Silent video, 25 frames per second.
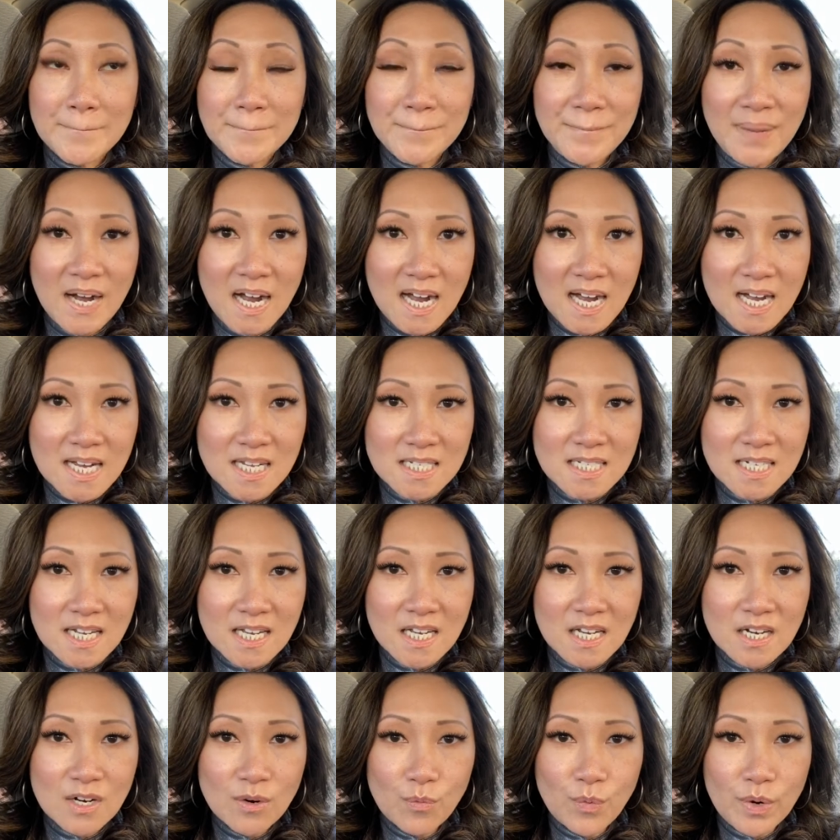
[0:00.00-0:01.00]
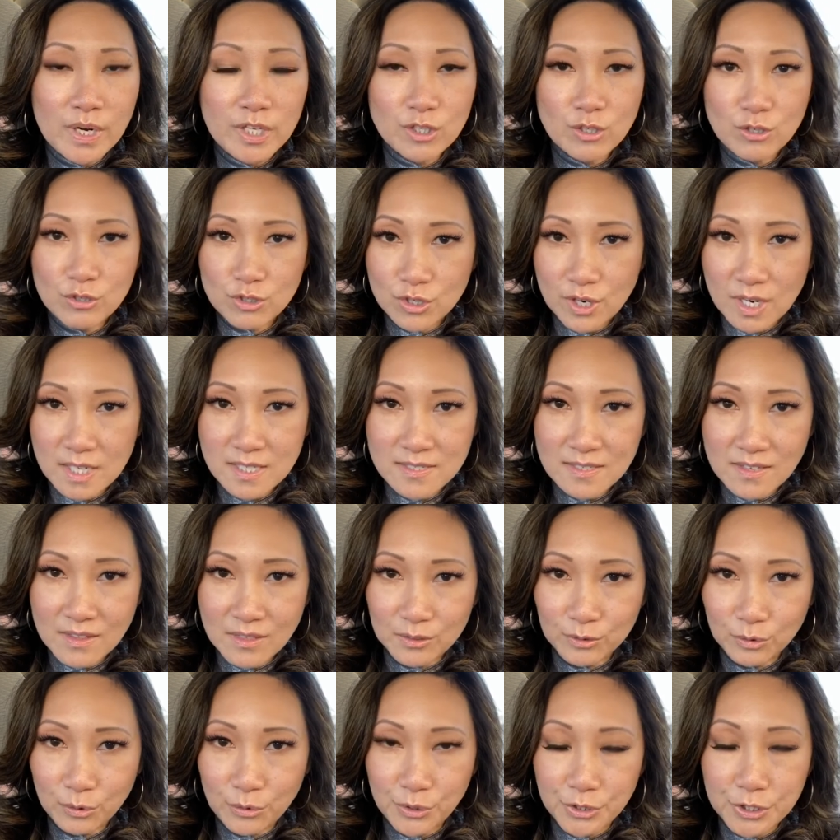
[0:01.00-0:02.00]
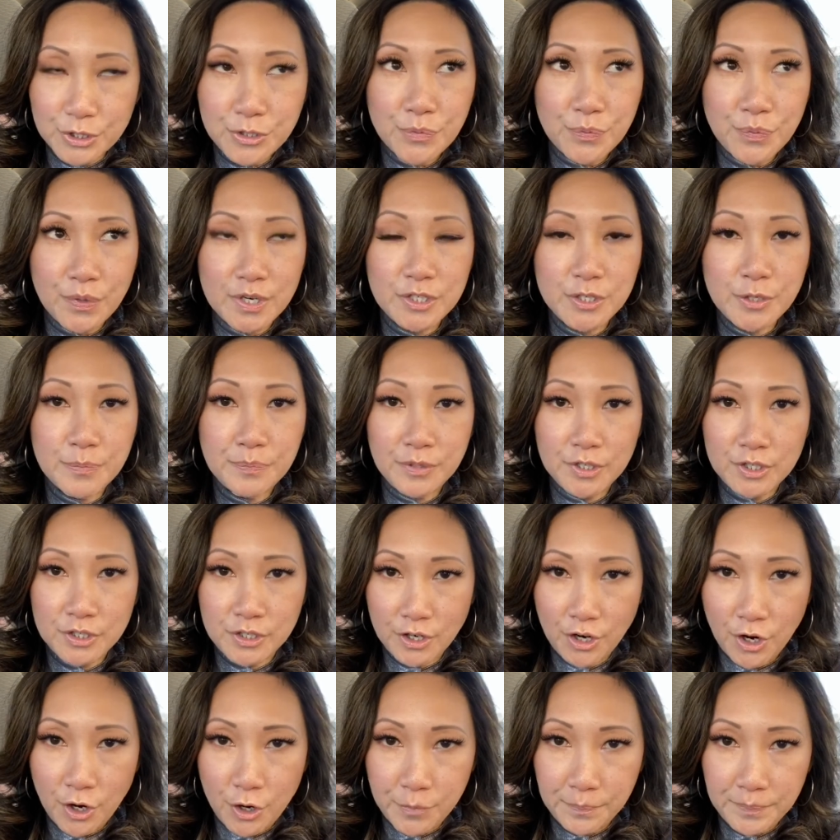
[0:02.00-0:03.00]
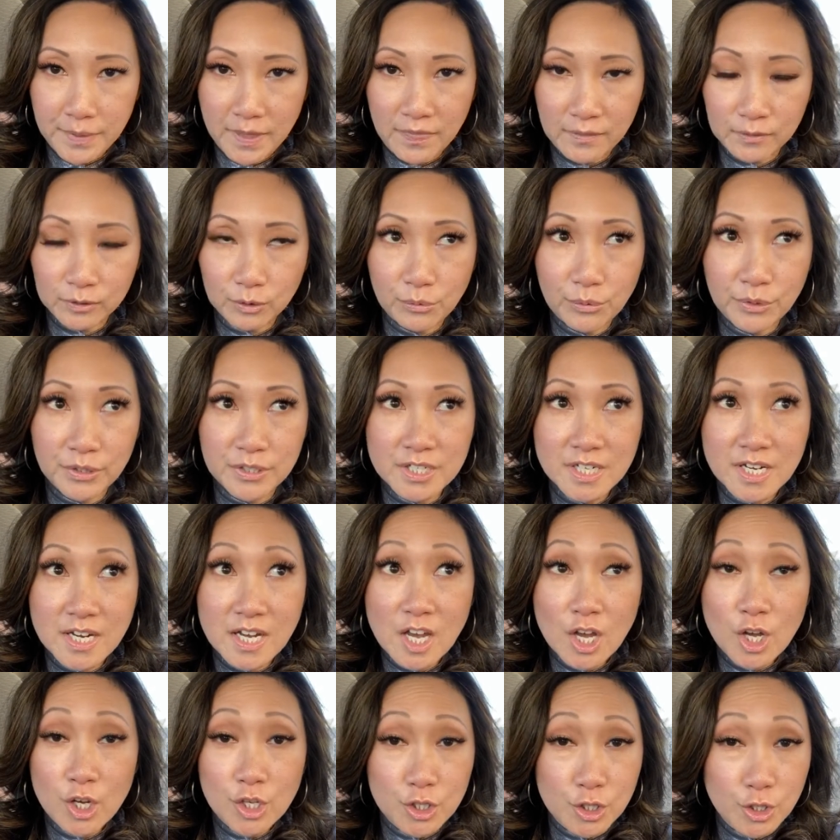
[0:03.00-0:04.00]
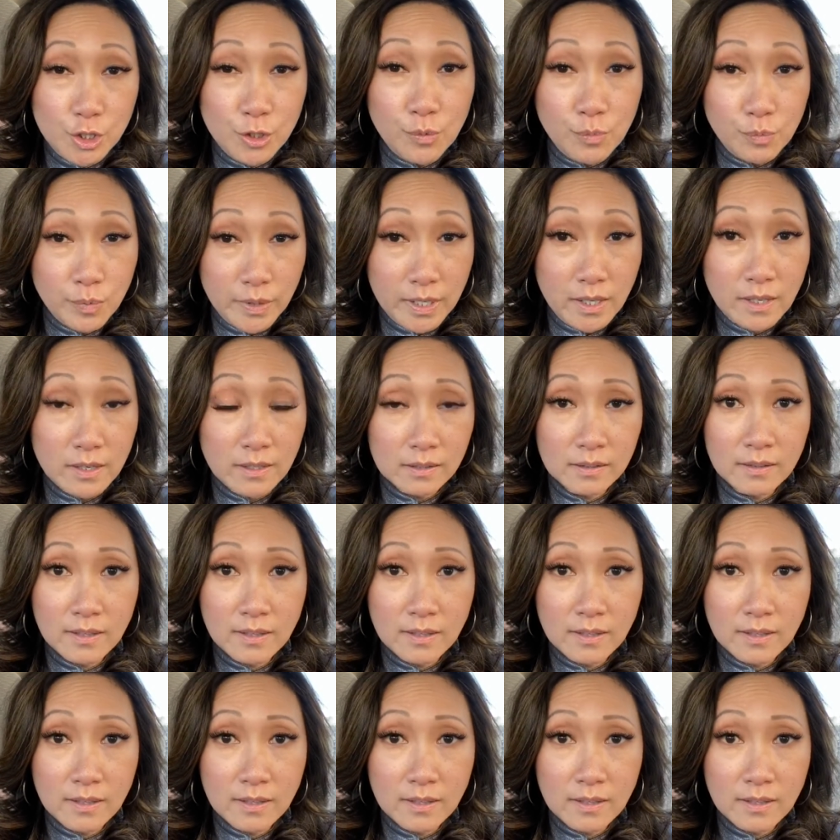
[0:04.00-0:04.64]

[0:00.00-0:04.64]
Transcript: But when you trust in the Lord, when you put your hope in the Lord, you will